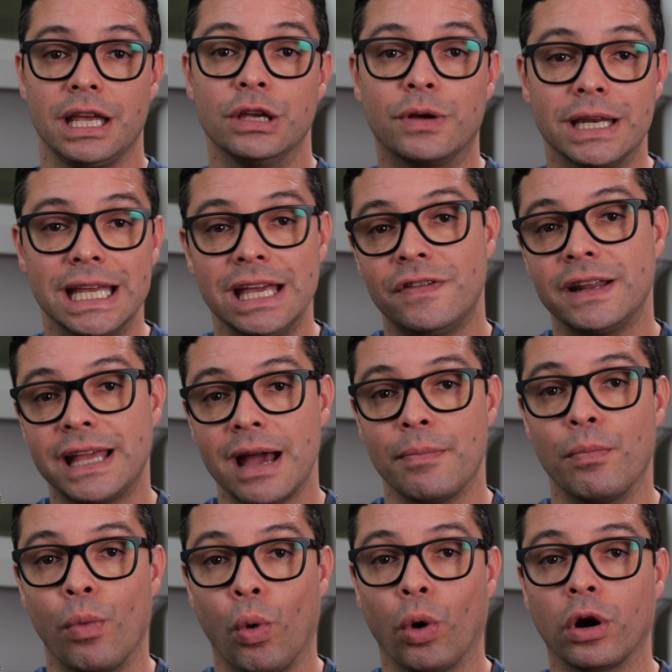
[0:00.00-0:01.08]
You can even get
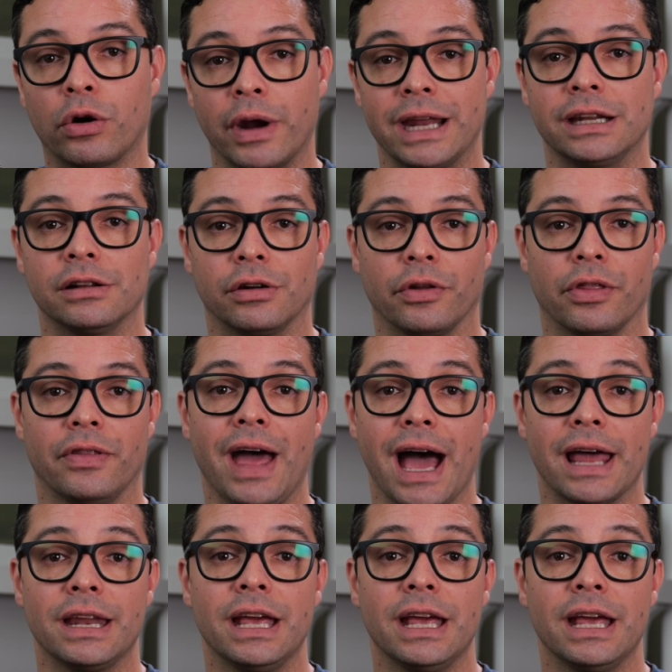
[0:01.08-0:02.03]
more granular than that